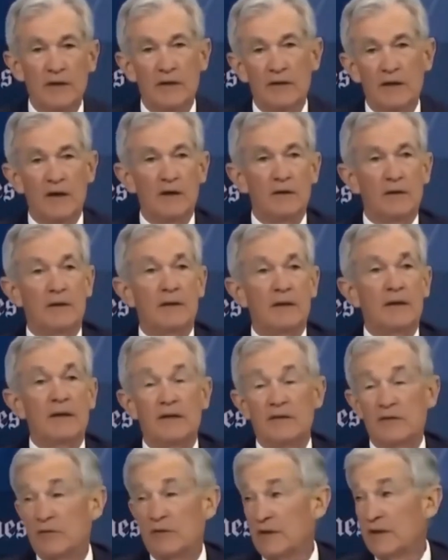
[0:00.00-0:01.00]
dollar,
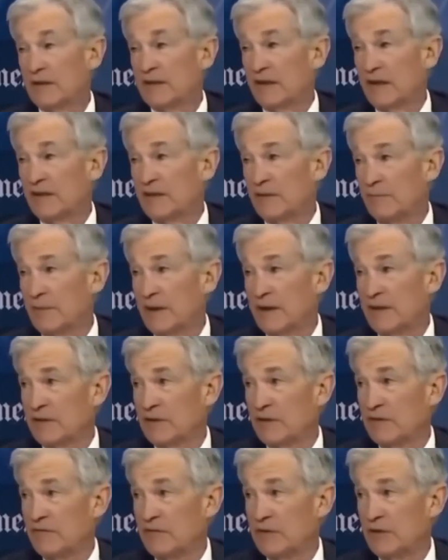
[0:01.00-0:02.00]
it's really a
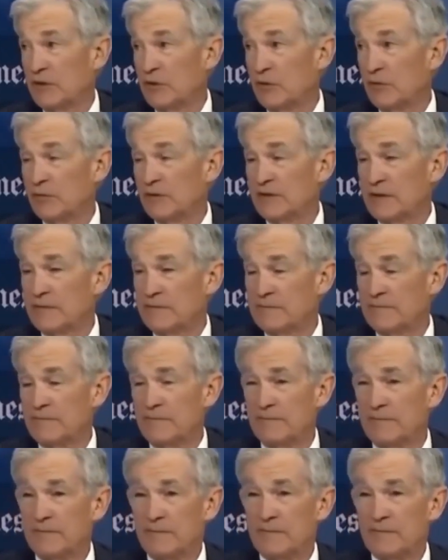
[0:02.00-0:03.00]
competitor for gold.
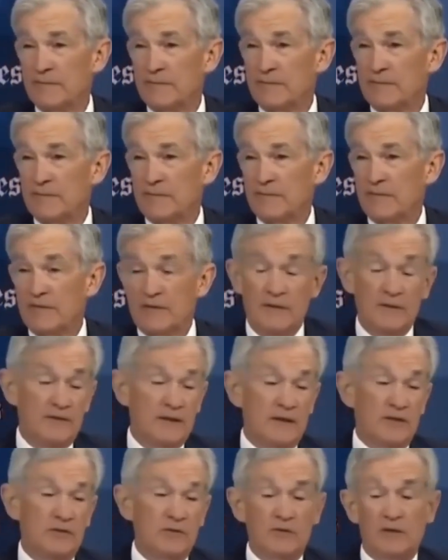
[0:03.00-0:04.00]

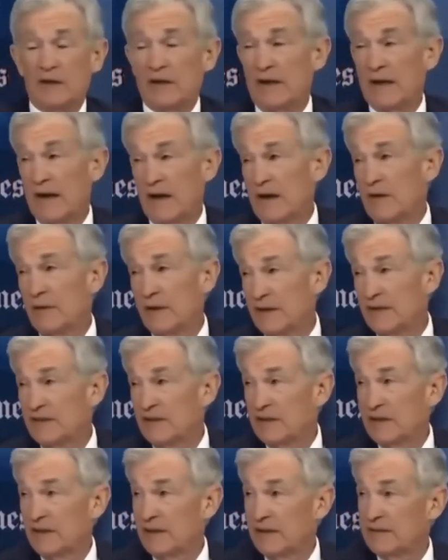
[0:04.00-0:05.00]
That's really how I
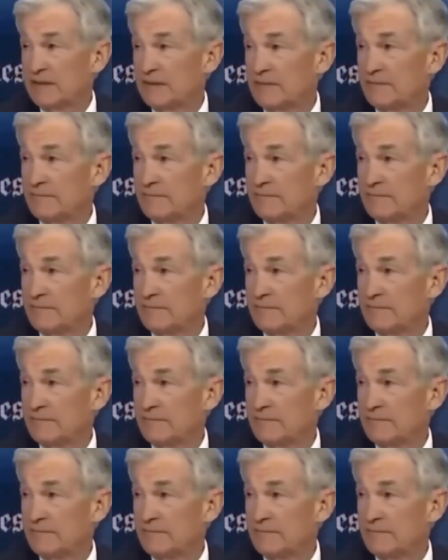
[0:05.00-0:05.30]
see it.